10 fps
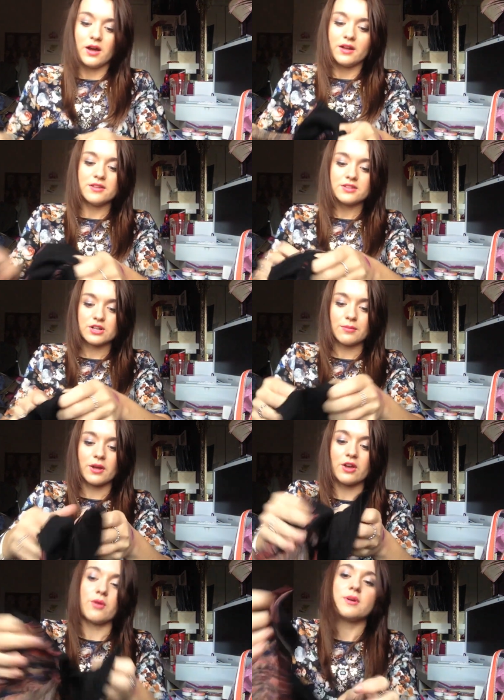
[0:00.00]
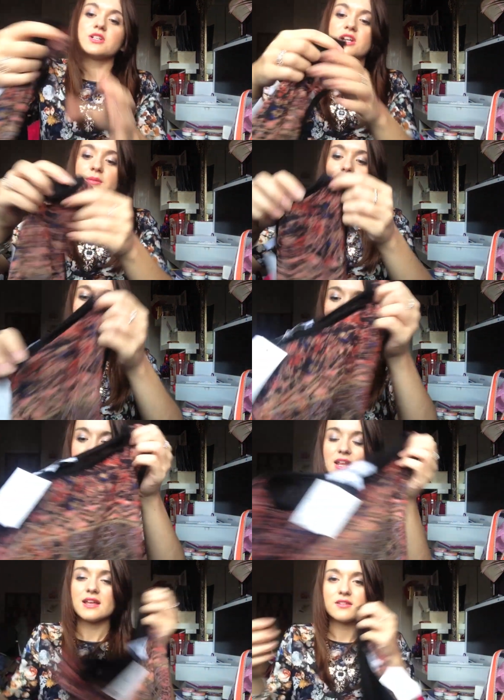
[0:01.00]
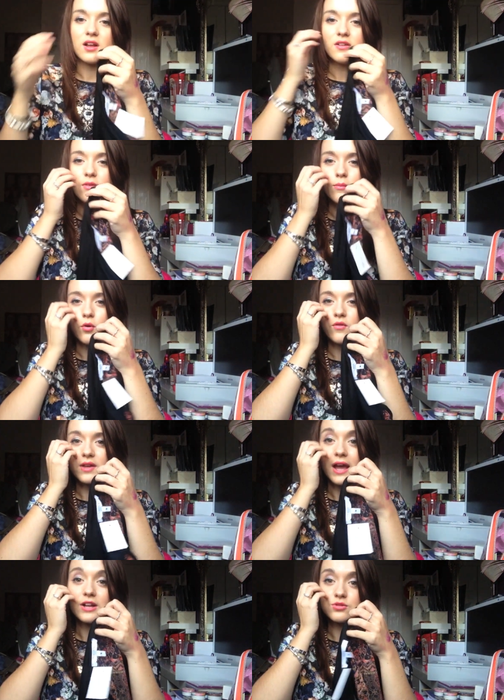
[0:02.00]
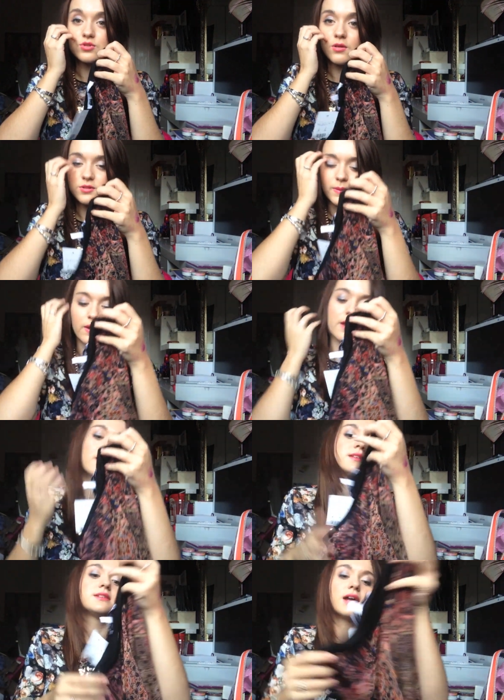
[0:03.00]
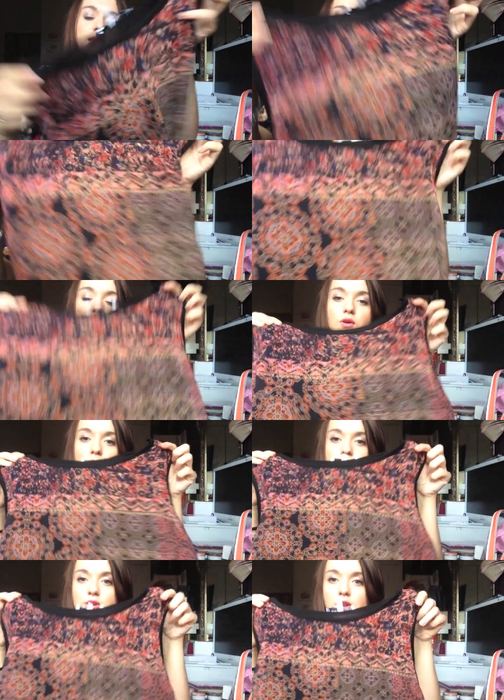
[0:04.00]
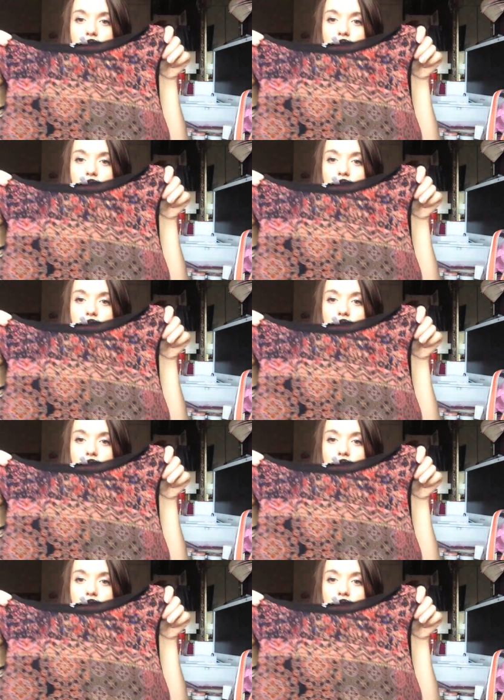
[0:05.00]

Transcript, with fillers: Another top that I got, which um, actually is kind of a more of a casual top to be honest, and this is from New